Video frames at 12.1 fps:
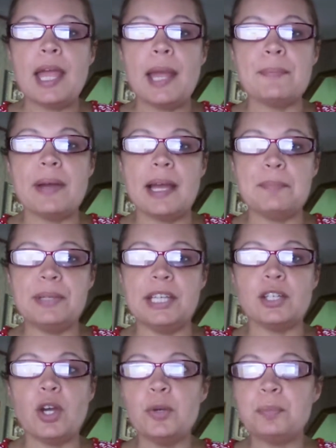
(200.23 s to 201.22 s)
and by
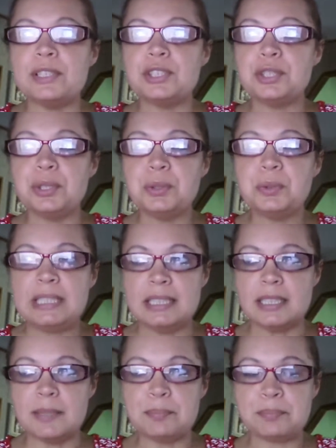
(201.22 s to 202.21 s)
being open to
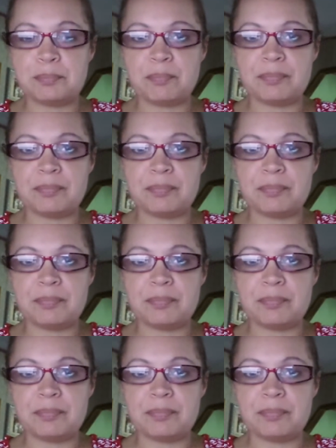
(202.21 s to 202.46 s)
Him,